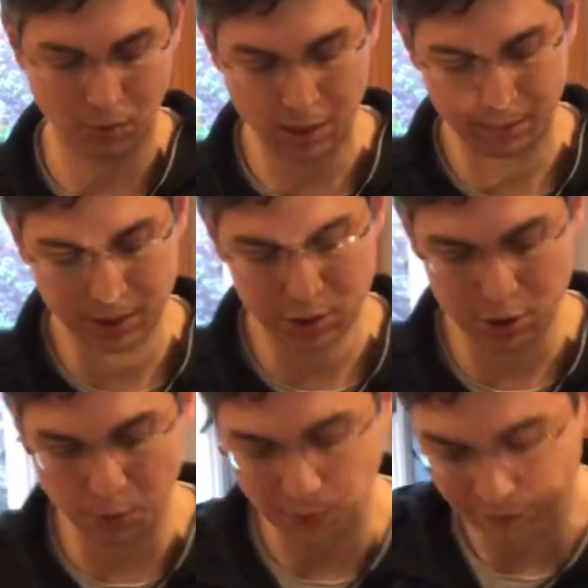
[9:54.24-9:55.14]
you want to be
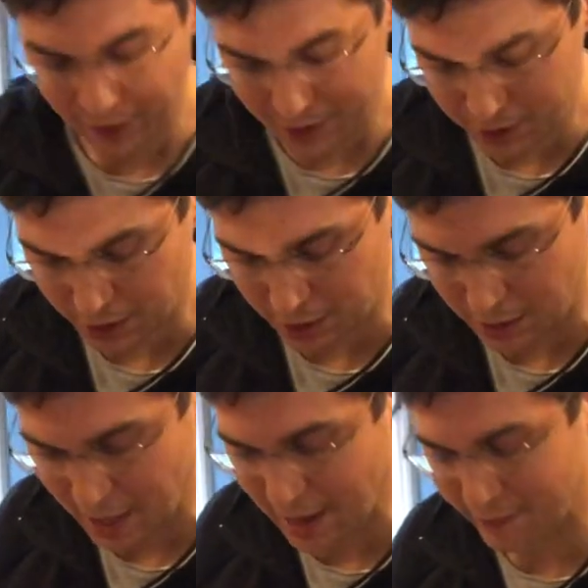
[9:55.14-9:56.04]
super fancy and
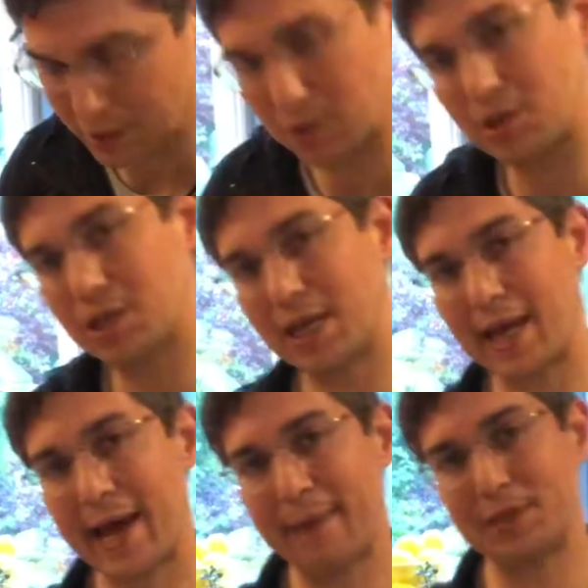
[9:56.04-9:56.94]
you have it, you can
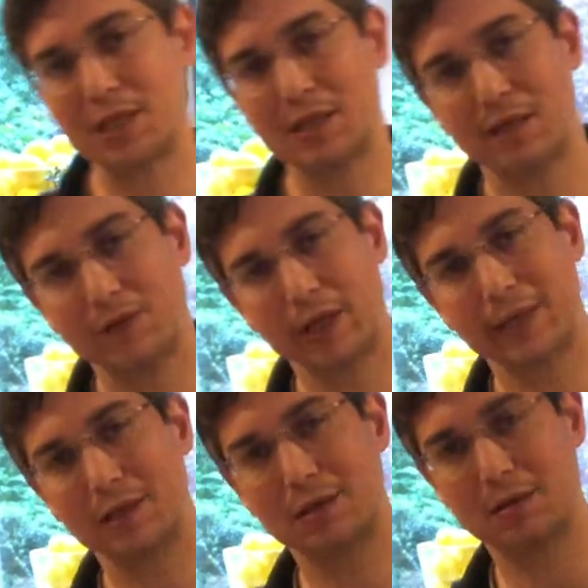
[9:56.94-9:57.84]
take absinthe if you
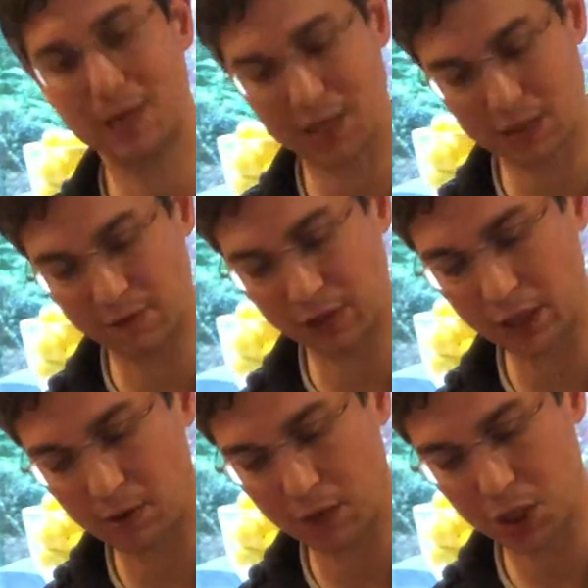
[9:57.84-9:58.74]
like this taste of
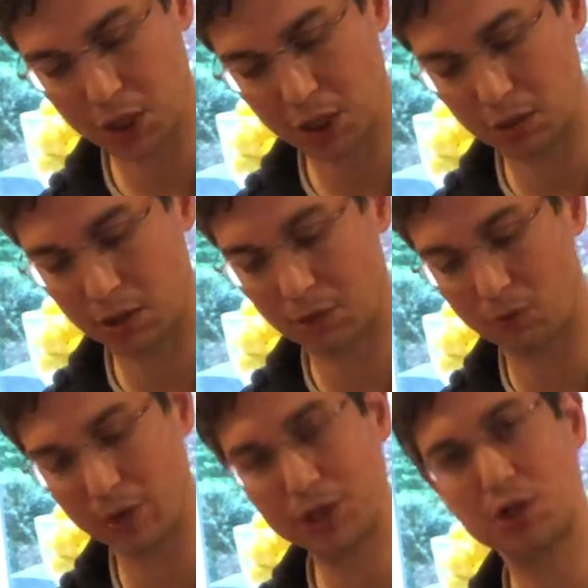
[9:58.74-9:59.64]
licorice, and you can
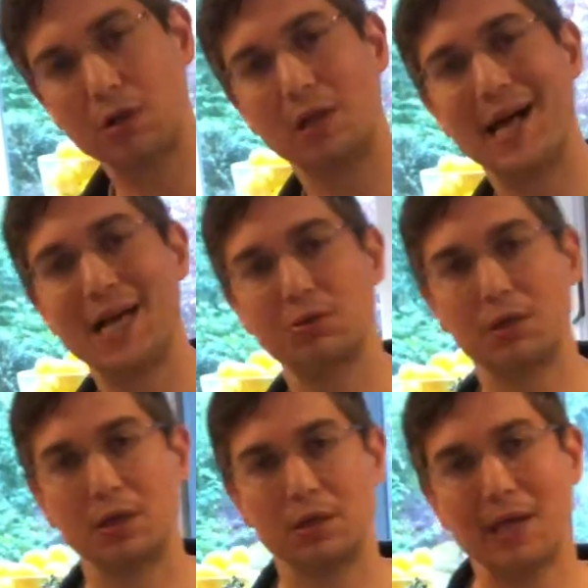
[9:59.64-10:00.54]
rinse your glass
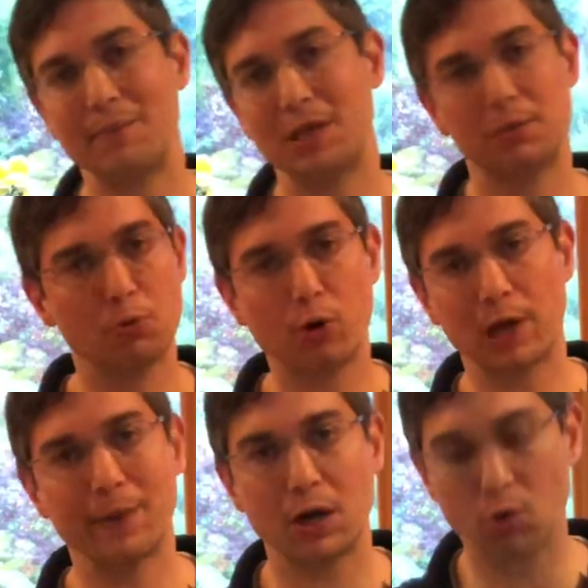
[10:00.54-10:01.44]
with it. And that means
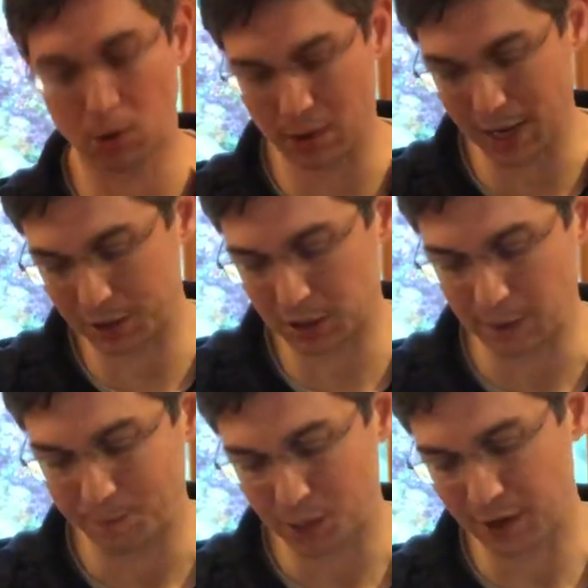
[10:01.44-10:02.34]
pouring about 1/4 ounce
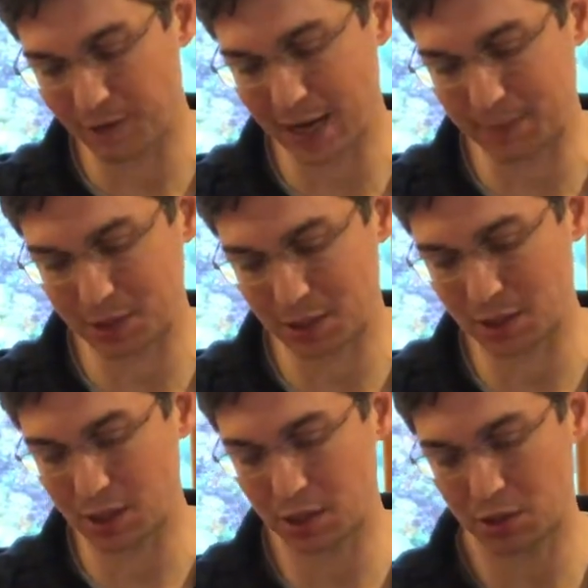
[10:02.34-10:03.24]
of absinthe
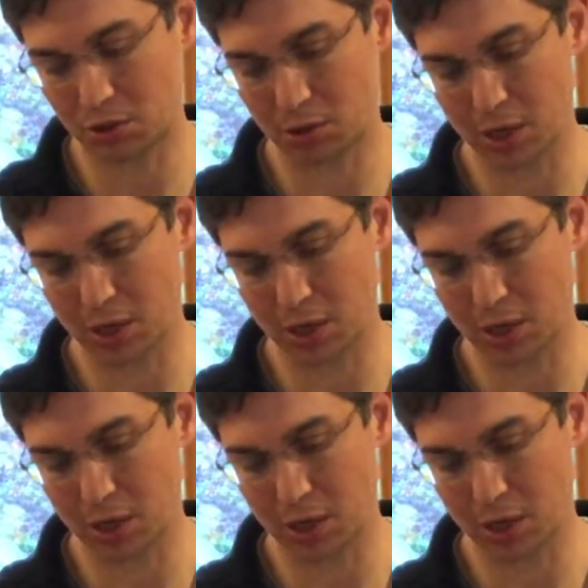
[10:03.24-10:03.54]
into your